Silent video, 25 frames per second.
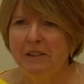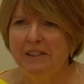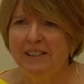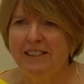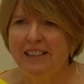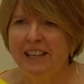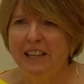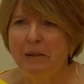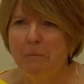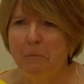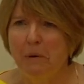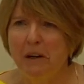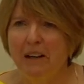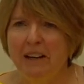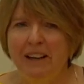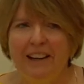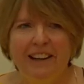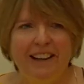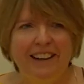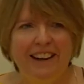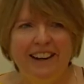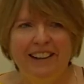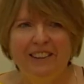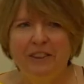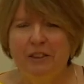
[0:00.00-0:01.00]
scheme, but
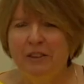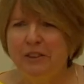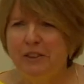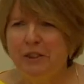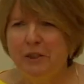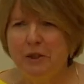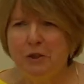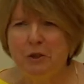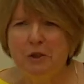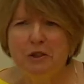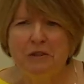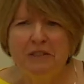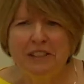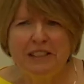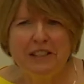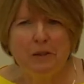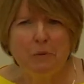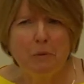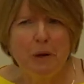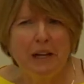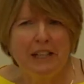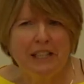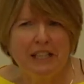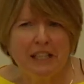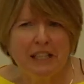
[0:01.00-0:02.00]
it sort of is a
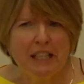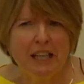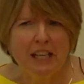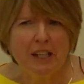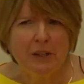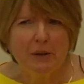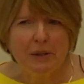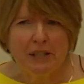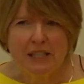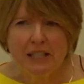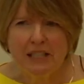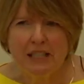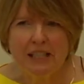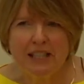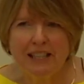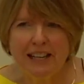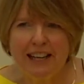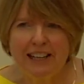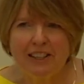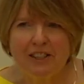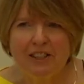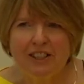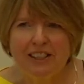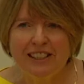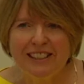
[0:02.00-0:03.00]
way to go, isn't it,
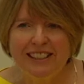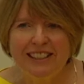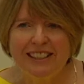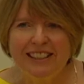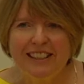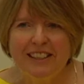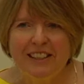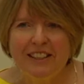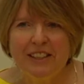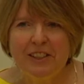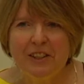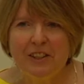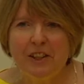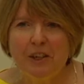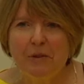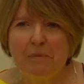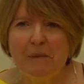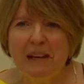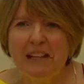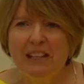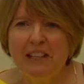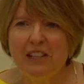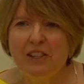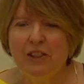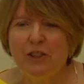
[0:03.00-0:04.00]
actually? You know,
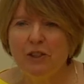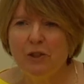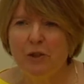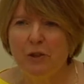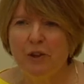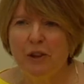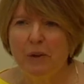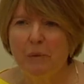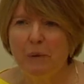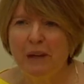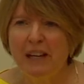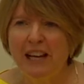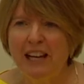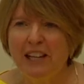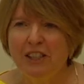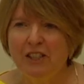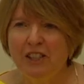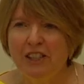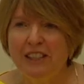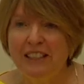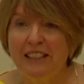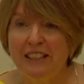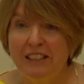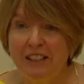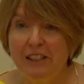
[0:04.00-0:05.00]
making sure that we
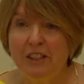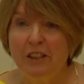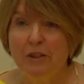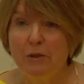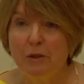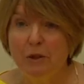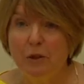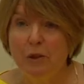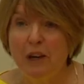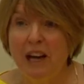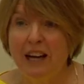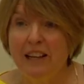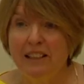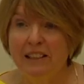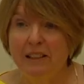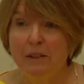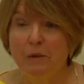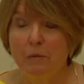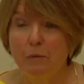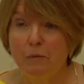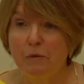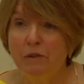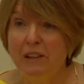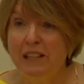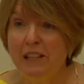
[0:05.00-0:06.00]
actually, look at
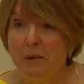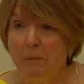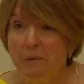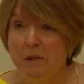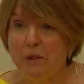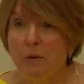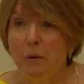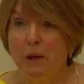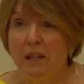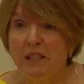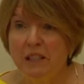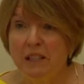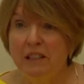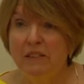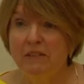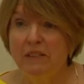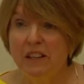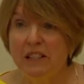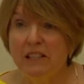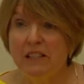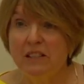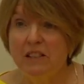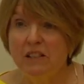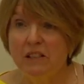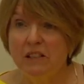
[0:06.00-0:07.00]
really persuading
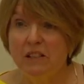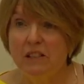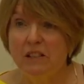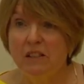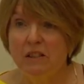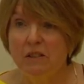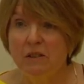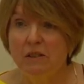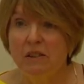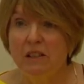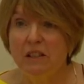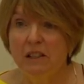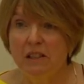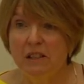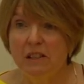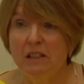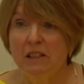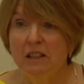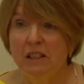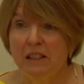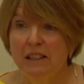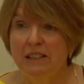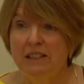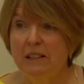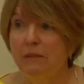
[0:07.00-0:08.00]
investors to do things
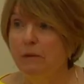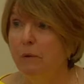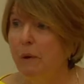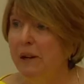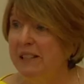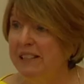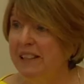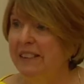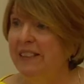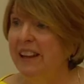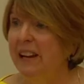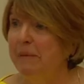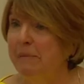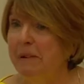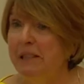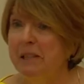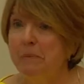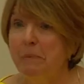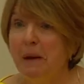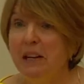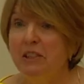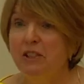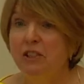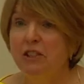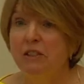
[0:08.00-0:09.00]
different ways. And that means
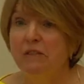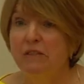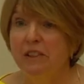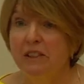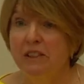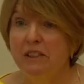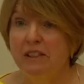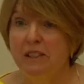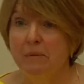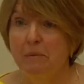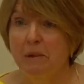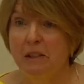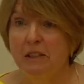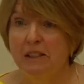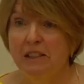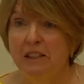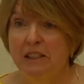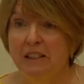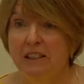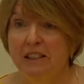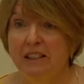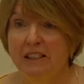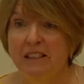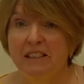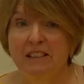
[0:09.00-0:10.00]
pension funds, amongst
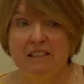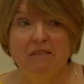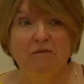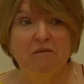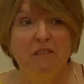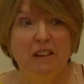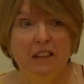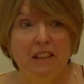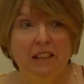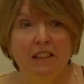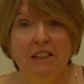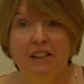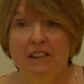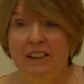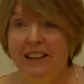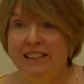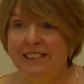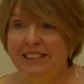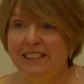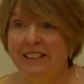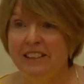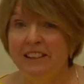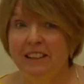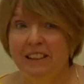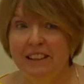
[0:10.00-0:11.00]
other things. You know,
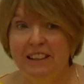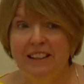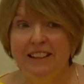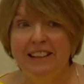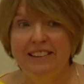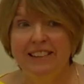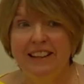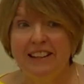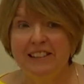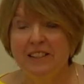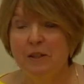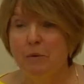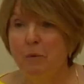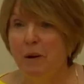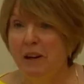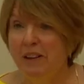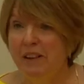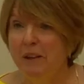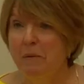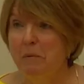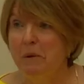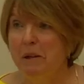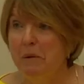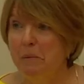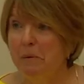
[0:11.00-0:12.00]
that's a way
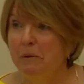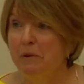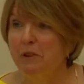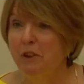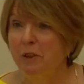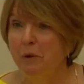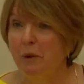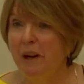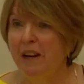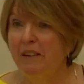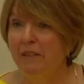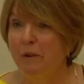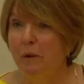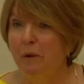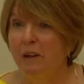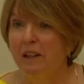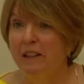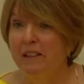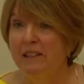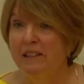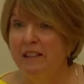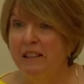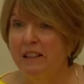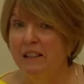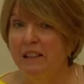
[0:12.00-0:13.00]
that people do have quite
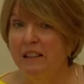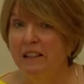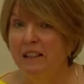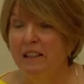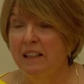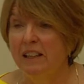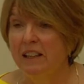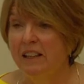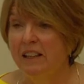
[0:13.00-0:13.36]
a say.